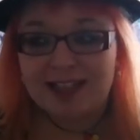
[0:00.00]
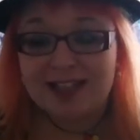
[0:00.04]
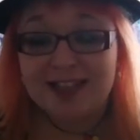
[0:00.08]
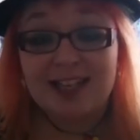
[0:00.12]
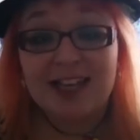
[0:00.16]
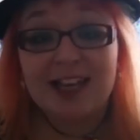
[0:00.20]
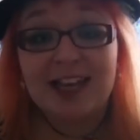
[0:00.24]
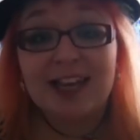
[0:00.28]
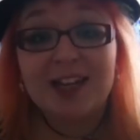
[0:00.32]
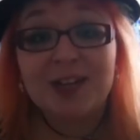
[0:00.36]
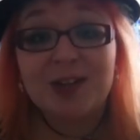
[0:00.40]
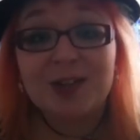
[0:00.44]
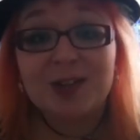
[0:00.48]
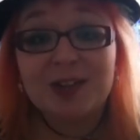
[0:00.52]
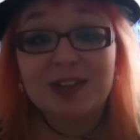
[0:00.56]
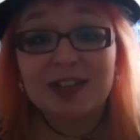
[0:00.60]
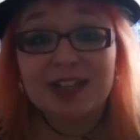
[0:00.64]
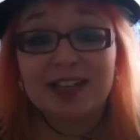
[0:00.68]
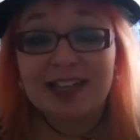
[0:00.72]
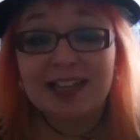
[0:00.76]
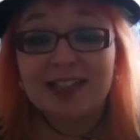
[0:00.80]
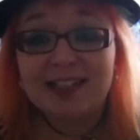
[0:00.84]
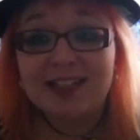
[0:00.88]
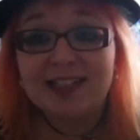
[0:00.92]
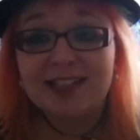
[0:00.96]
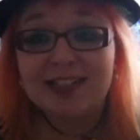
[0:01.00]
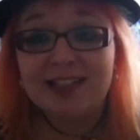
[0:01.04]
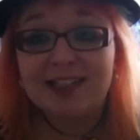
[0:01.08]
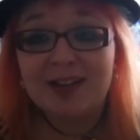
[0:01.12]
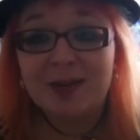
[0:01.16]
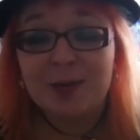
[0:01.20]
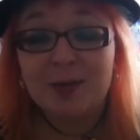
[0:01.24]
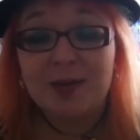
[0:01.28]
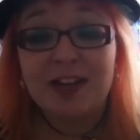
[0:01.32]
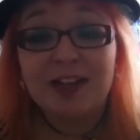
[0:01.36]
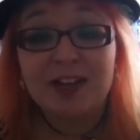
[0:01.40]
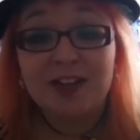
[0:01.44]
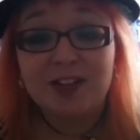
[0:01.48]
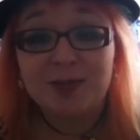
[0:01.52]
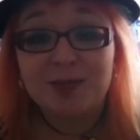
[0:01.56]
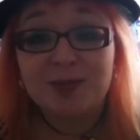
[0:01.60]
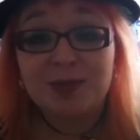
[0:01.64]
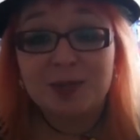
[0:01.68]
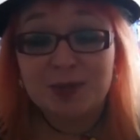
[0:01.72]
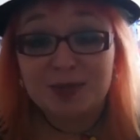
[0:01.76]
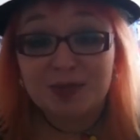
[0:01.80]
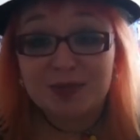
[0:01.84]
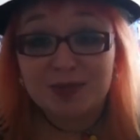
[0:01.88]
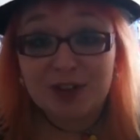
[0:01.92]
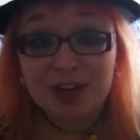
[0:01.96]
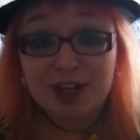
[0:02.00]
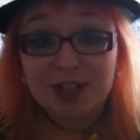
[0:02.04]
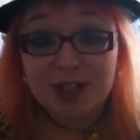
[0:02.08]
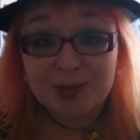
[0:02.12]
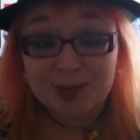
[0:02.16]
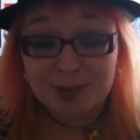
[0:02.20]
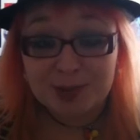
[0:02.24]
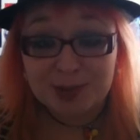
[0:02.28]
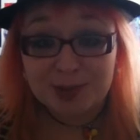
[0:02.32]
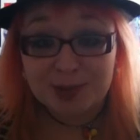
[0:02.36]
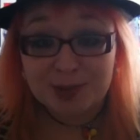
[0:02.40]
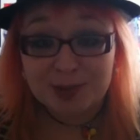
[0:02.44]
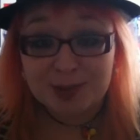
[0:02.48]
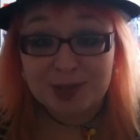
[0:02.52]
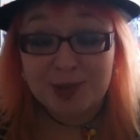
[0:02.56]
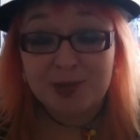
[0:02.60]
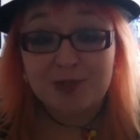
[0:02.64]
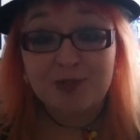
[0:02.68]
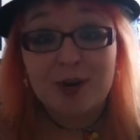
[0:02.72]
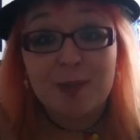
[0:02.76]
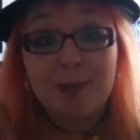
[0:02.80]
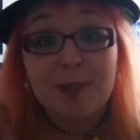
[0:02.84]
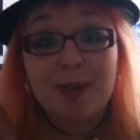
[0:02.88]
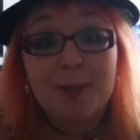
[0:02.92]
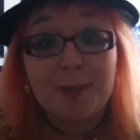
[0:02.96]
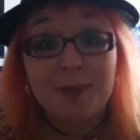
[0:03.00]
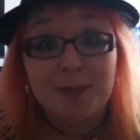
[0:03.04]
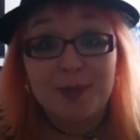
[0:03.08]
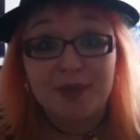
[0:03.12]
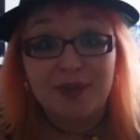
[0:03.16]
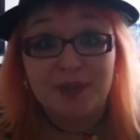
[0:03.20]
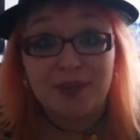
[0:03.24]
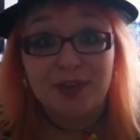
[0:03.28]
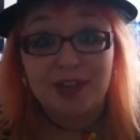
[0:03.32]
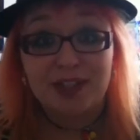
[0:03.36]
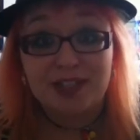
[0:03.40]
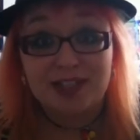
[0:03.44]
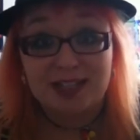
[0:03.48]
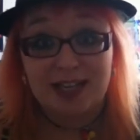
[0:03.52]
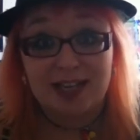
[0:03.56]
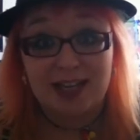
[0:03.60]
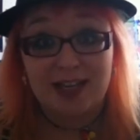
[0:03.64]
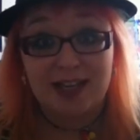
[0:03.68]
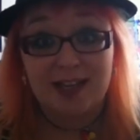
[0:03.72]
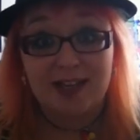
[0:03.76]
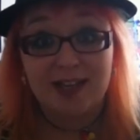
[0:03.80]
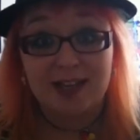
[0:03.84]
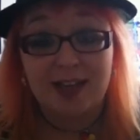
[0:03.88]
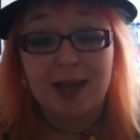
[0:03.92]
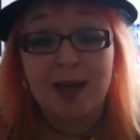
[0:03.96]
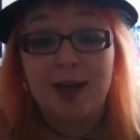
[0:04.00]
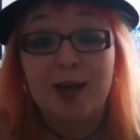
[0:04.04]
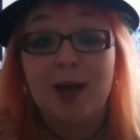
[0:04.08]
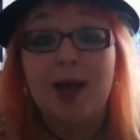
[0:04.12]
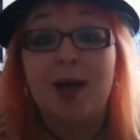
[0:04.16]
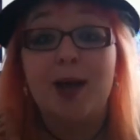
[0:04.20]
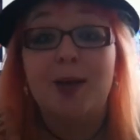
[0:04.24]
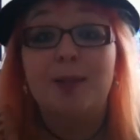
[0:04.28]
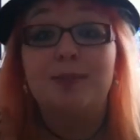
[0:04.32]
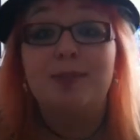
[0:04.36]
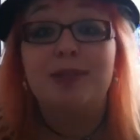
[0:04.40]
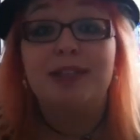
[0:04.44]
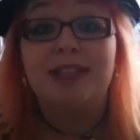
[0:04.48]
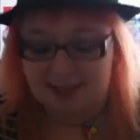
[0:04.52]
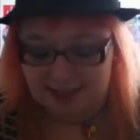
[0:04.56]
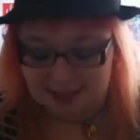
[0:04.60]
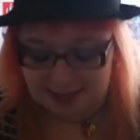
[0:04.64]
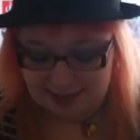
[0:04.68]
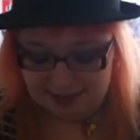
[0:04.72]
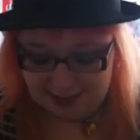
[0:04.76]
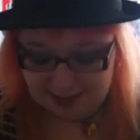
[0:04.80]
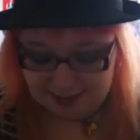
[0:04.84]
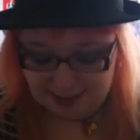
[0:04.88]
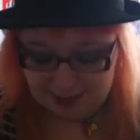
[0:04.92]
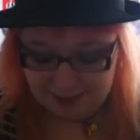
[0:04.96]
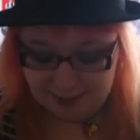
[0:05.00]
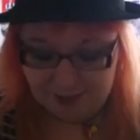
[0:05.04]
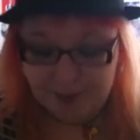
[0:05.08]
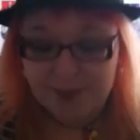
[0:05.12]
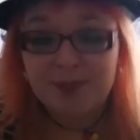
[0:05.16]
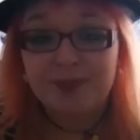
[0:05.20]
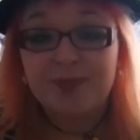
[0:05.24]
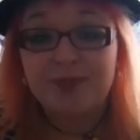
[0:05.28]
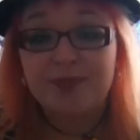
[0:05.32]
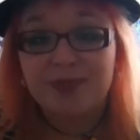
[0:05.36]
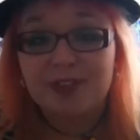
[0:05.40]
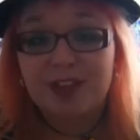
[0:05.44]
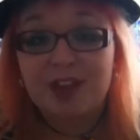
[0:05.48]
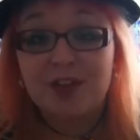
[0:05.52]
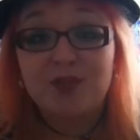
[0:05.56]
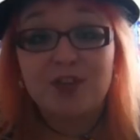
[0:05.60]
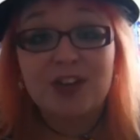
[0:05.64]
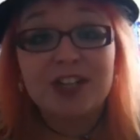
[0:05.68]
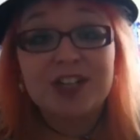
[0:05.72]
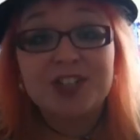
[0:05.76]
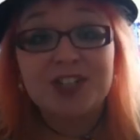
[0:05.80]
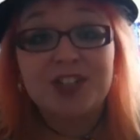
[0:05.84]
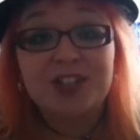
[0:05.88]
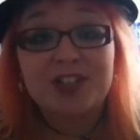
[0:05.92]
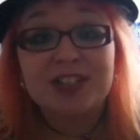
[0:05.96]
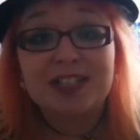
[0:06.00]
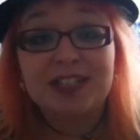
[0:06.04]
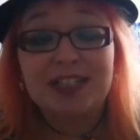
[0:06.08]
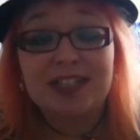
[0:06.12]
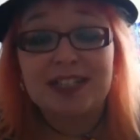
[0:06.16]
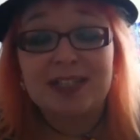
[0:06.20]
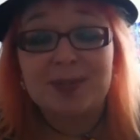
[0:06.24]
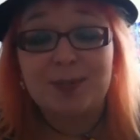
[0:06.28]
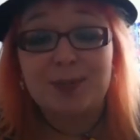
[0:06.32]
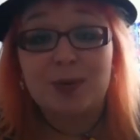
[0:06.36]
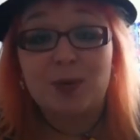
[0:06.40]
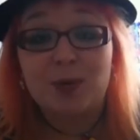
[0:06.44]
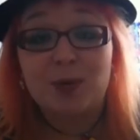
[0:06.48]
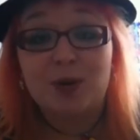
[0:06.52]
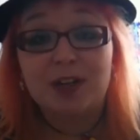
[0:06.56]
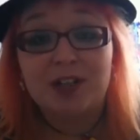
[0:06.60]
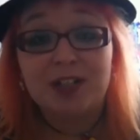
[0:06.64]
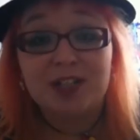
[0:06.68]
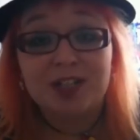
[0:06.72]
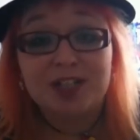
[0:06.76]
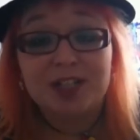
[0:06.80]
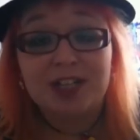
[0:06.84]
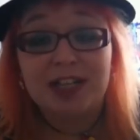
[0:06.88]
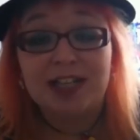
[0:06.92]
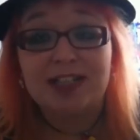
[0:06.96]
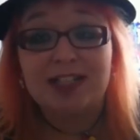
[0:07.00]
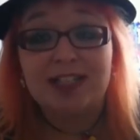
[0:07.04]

Saying all this, when it comes to a fresh wound, remember first aid. Please. Fresh cuts need to be washed